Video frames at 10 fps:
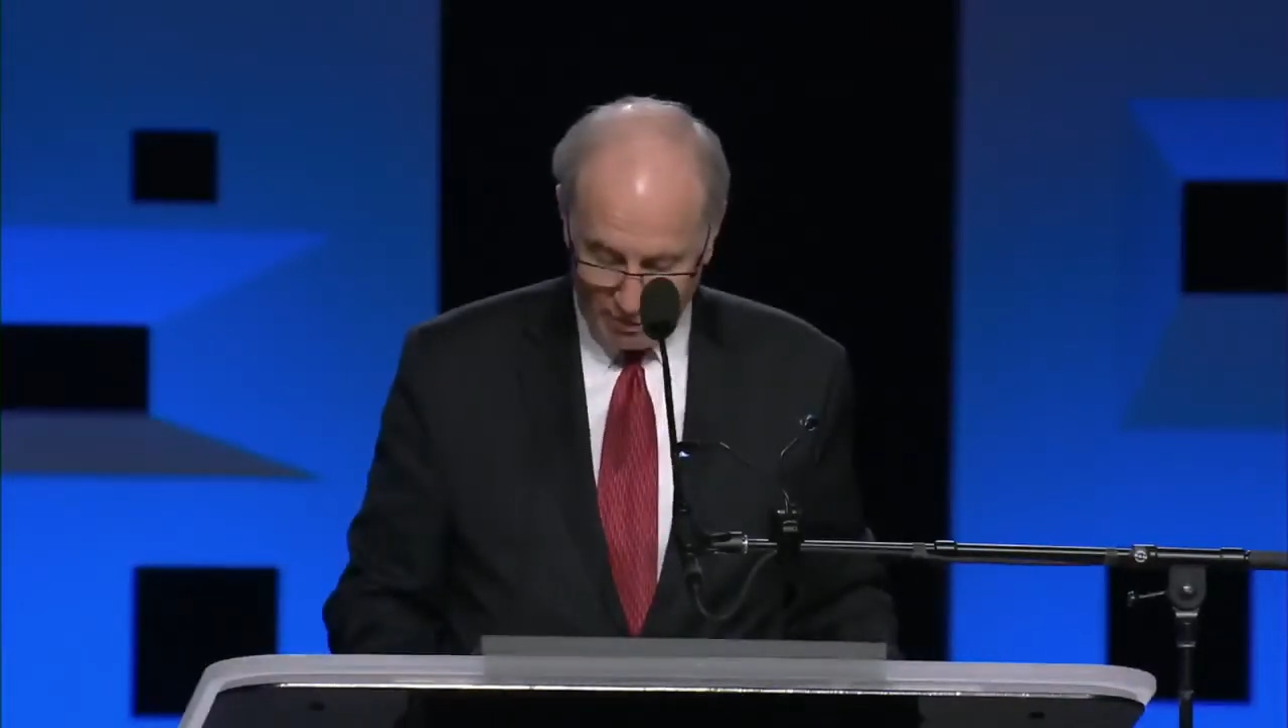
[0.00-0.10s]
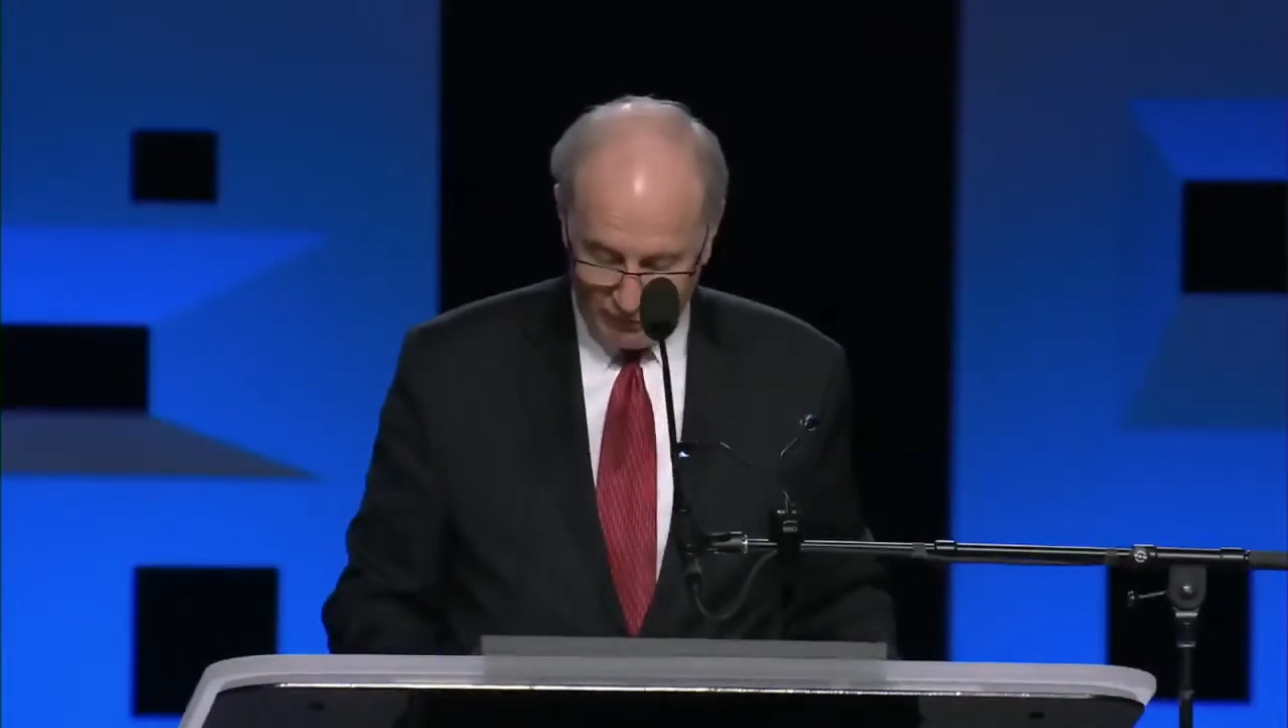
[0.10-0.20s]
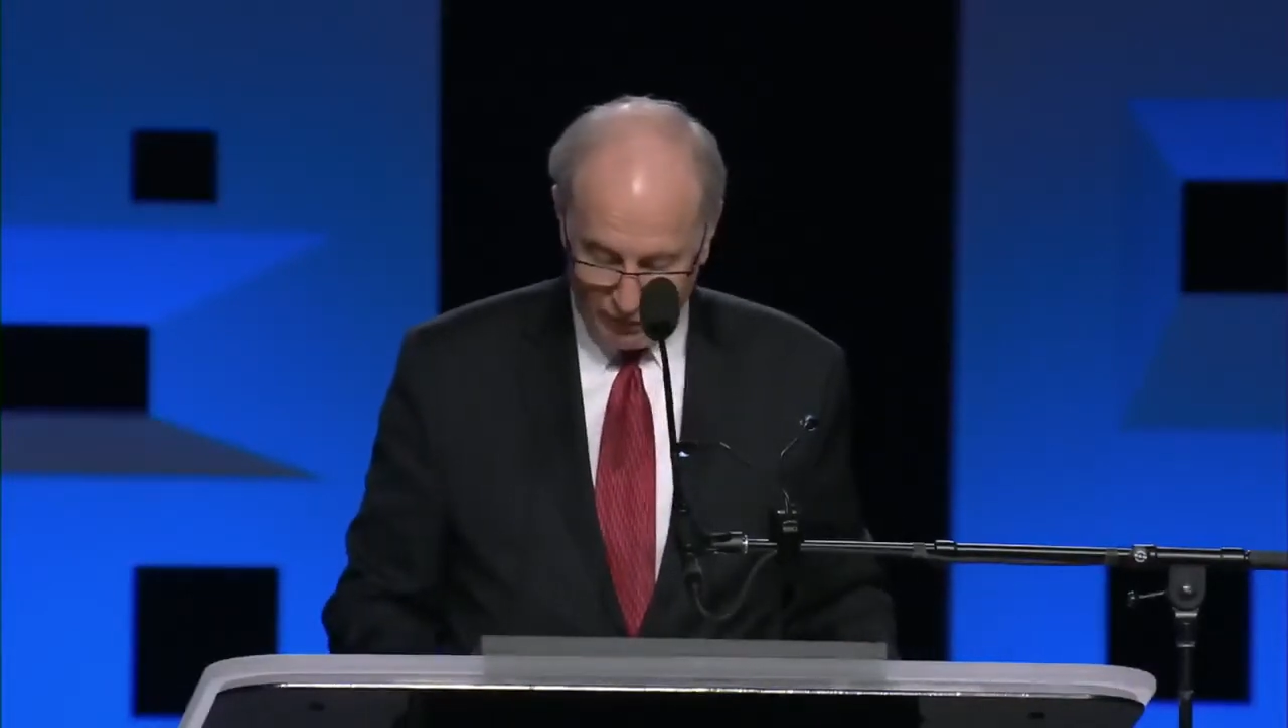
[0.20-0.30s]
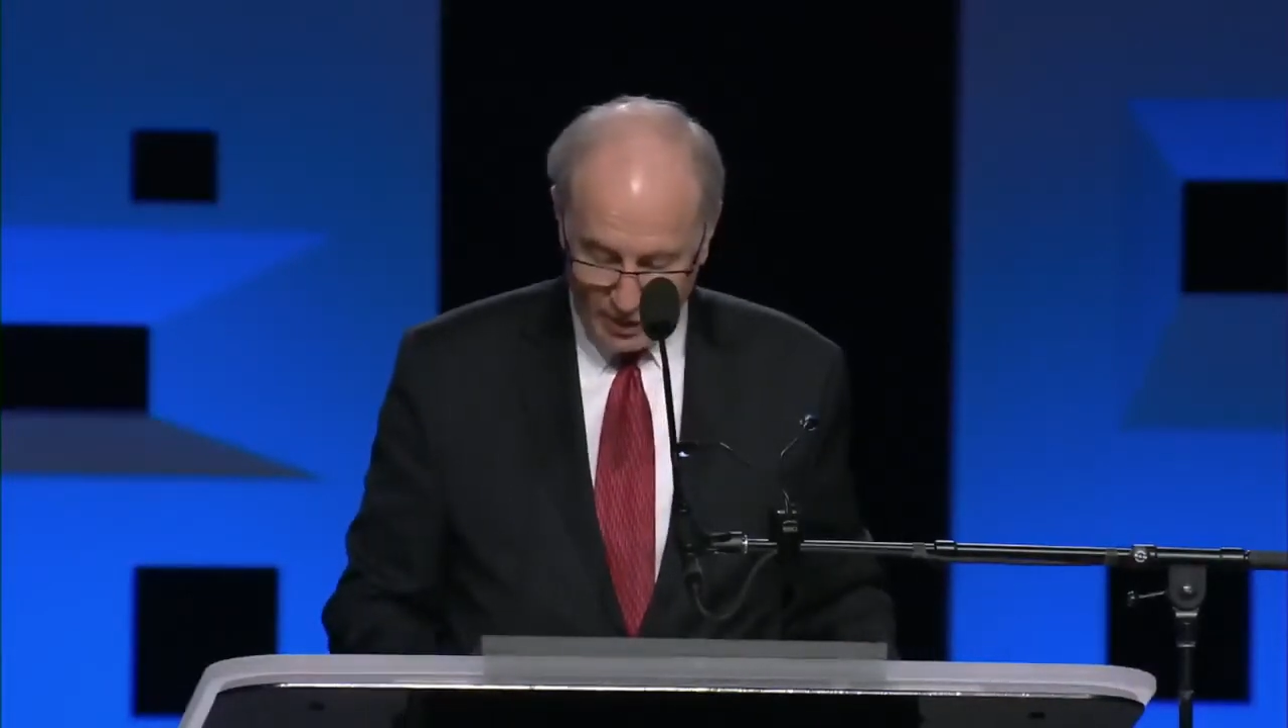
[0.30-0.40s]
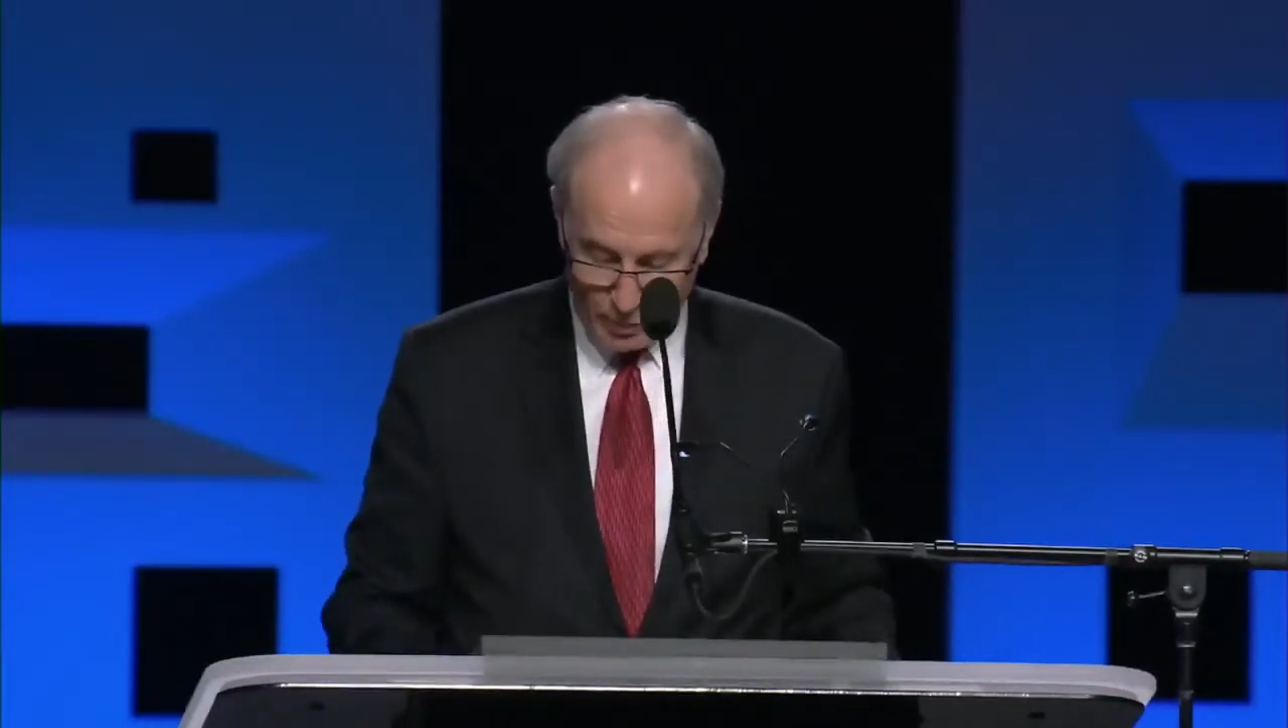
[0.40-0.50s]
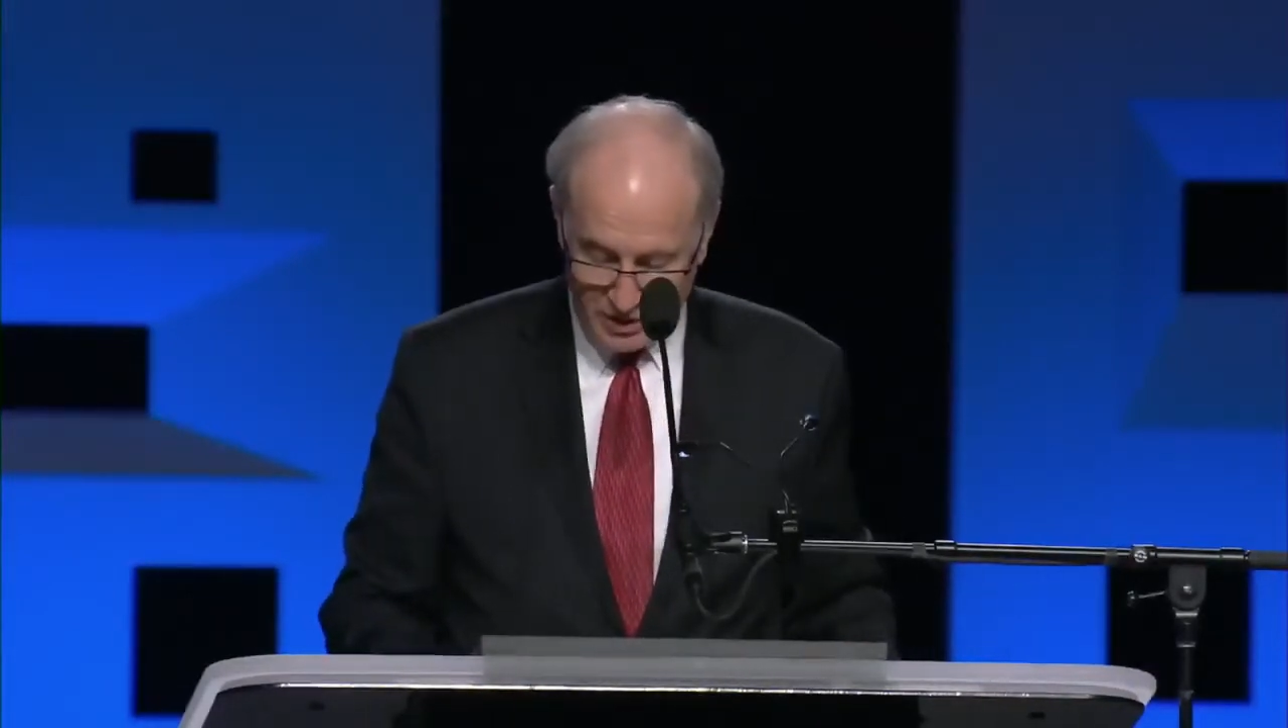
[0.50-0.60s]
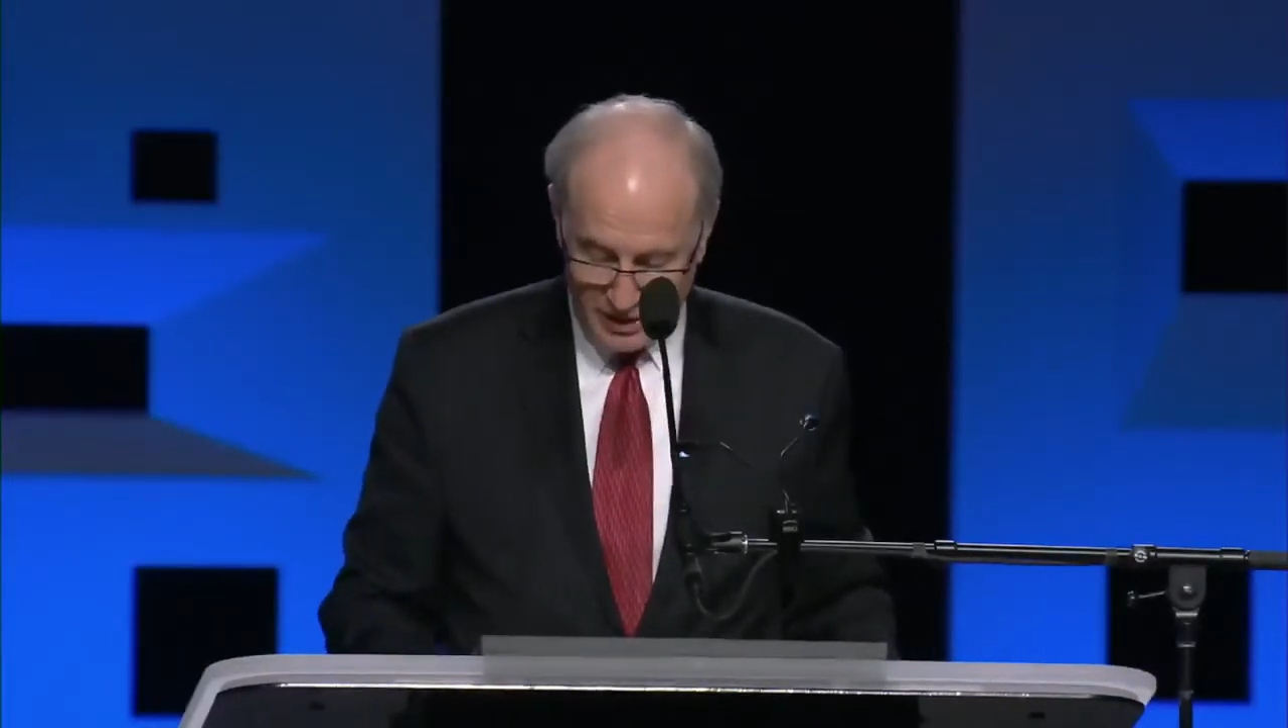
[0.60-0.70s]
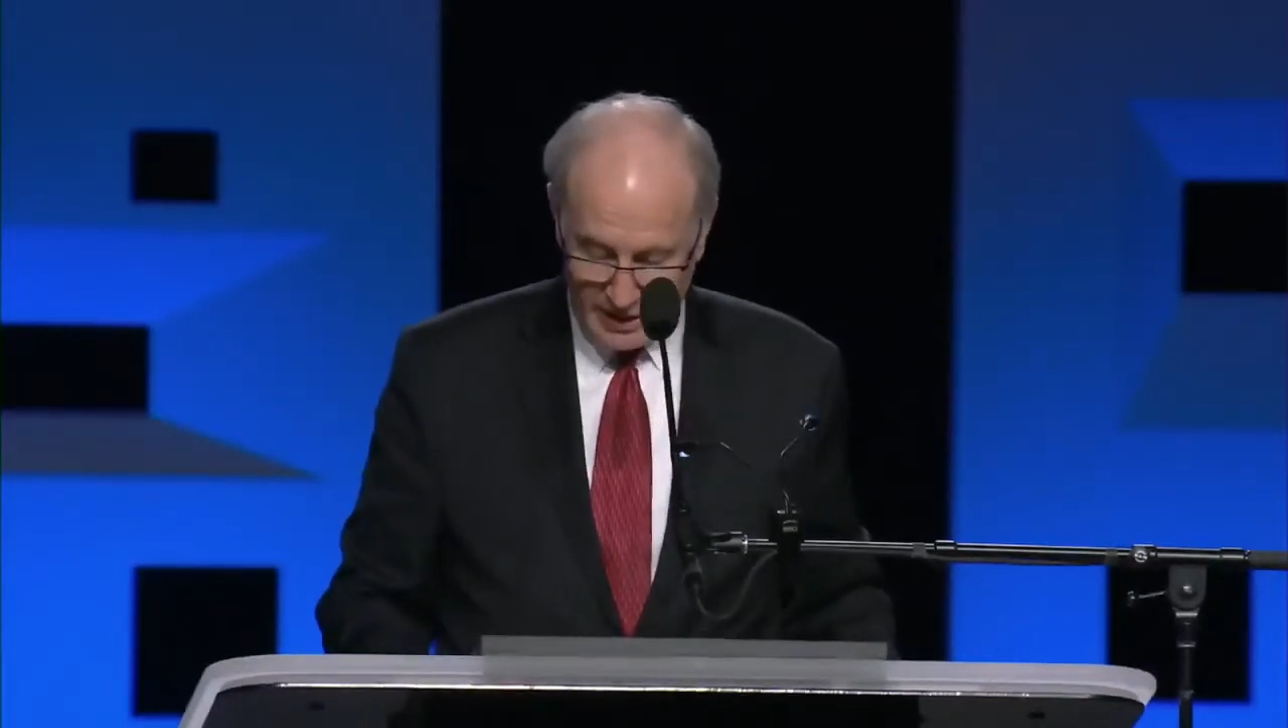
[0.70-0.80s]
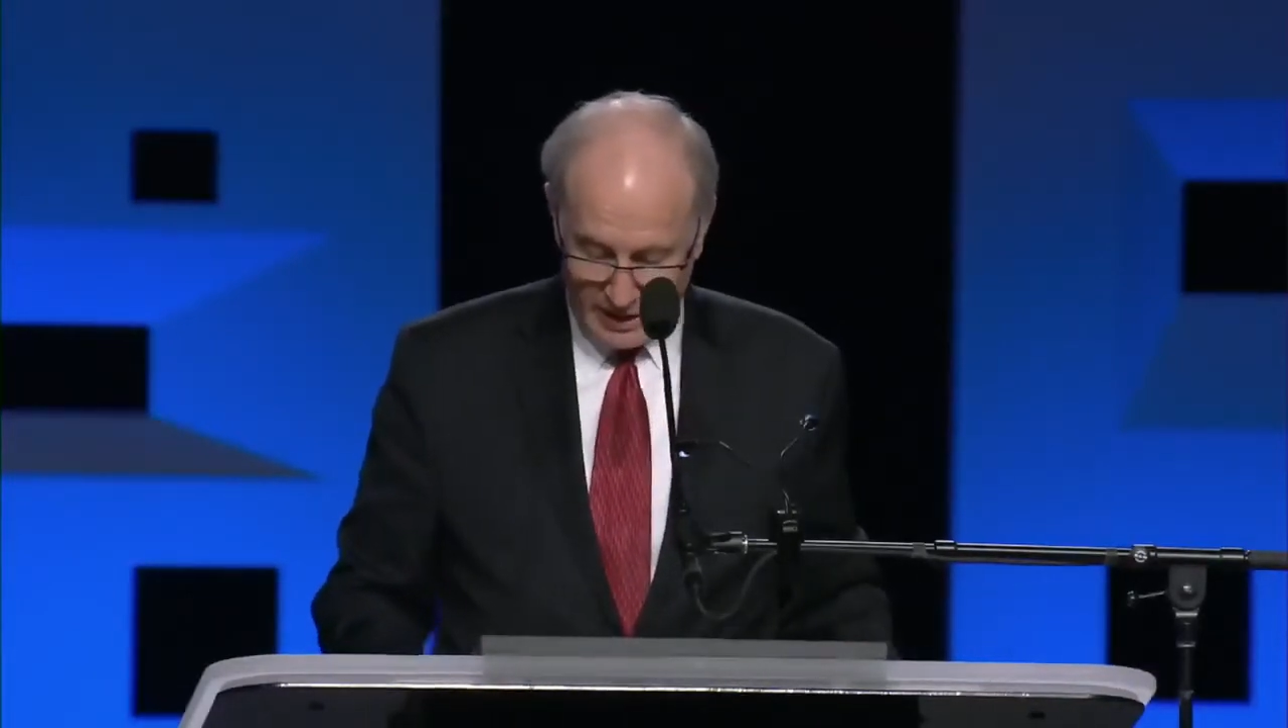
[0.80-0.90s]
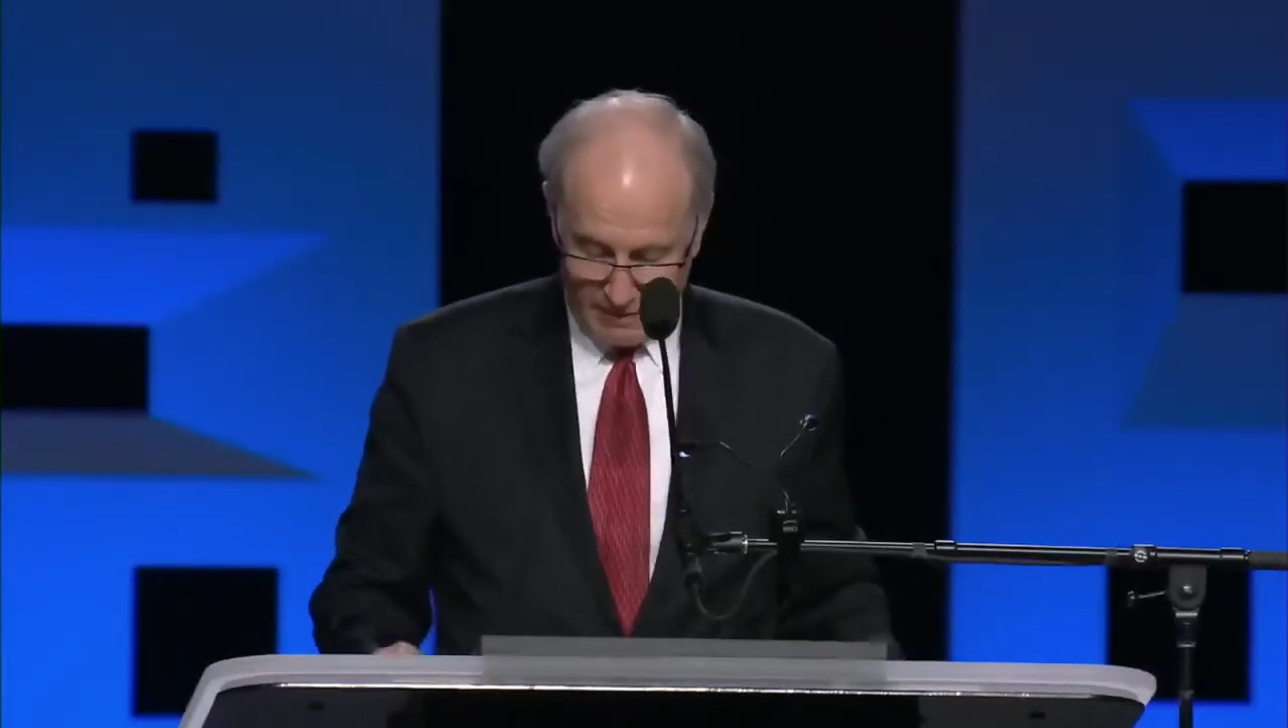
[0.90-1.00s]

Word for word: of frequency,